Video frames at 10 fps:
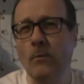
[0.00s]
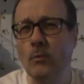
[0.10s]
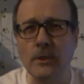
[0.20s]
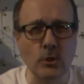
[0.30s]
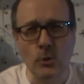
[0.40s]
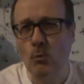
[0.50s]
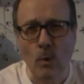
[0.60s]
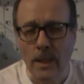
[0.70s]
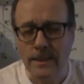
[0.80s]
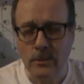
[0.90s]
wouldn't you
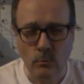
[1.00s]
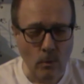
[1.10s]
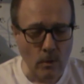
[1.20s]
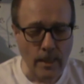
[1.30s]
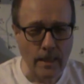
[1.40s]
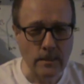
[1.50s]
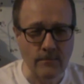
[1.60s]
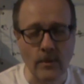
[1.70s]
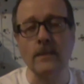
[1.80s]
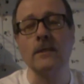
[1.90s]
want to do all kinds
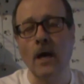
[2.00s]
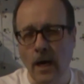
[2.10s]
of things?